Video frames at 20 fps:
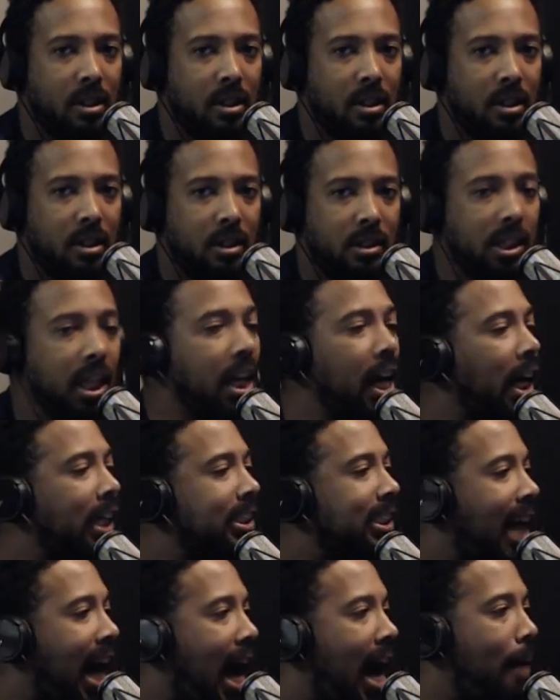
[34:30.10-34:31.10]
See, a
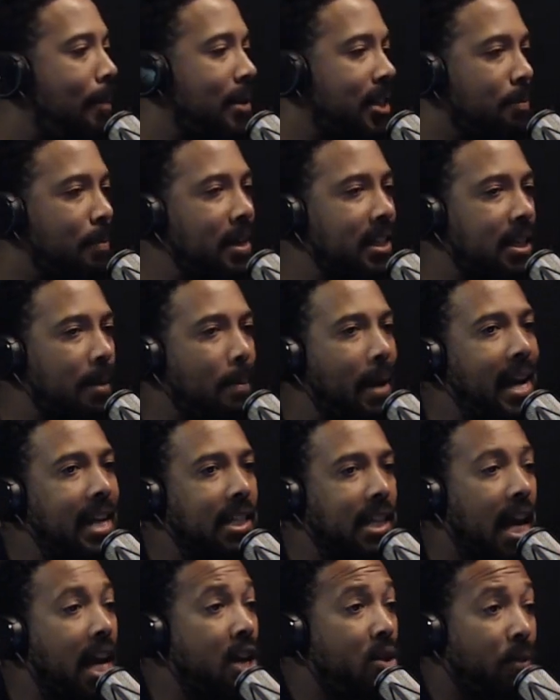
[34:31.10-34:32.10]
job is meant to
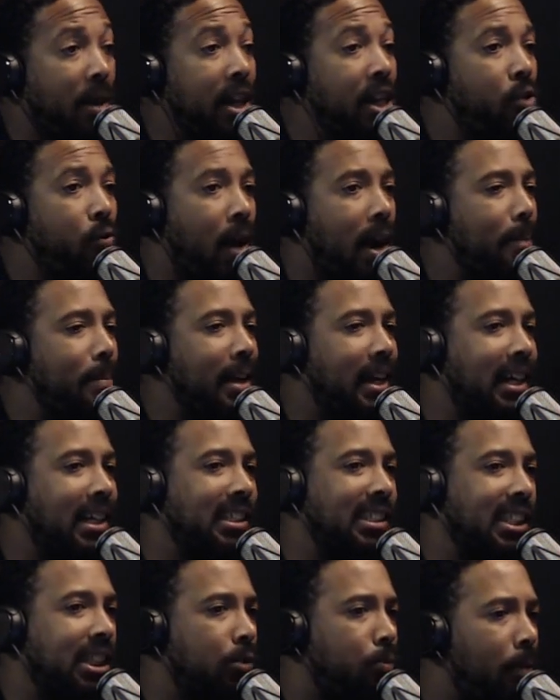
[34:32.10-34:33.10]
maintain you anyway,
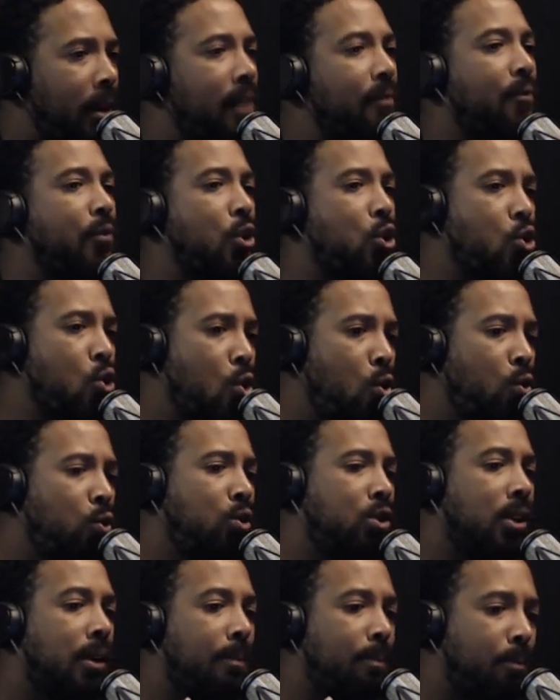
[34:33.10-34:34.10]
because it's meant for you
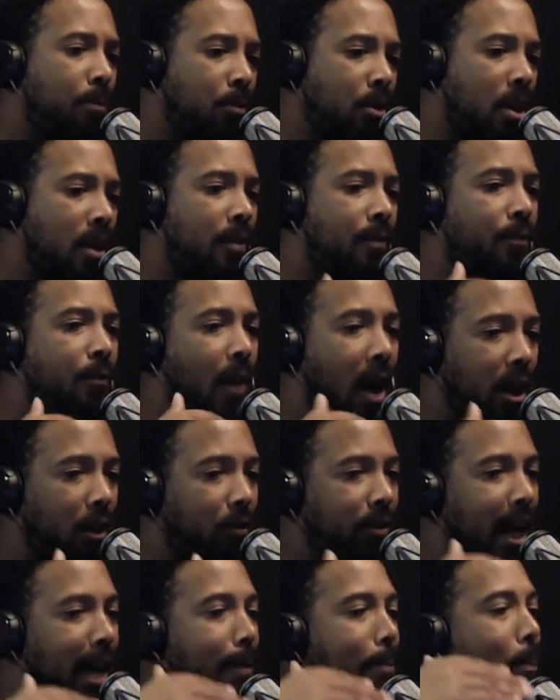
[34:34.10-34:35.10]
to follow
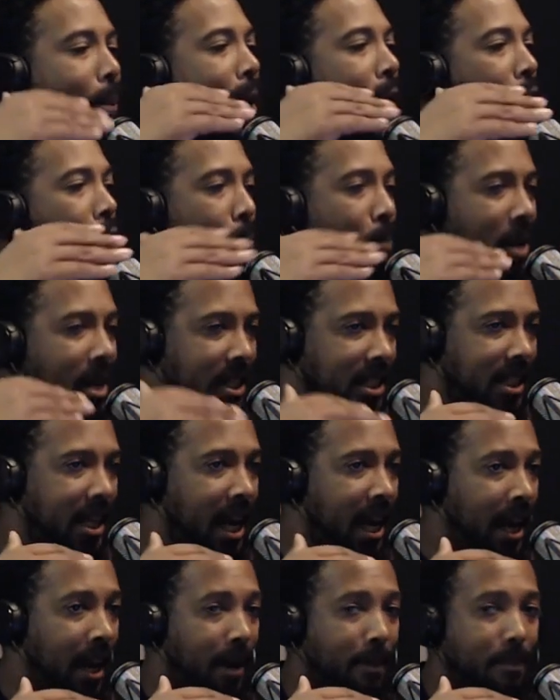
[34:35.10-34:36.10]
that pyramid scheme.